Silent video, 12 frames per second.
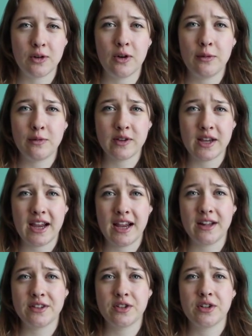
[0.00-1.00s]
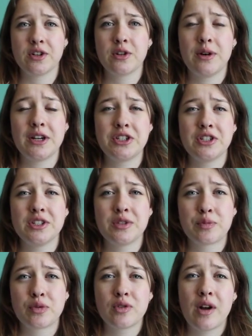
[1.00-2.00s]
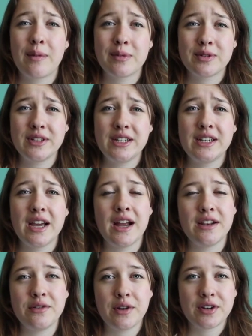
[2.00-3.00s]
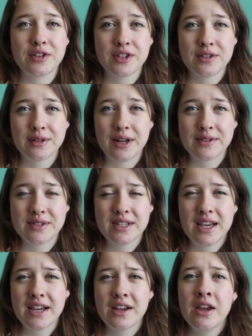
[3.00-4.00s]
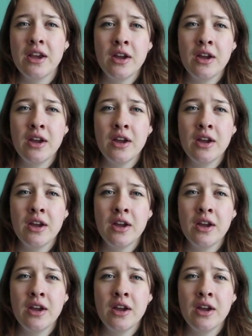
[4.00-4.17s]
Hopefully I answered your questions properly and you understood what I was saying.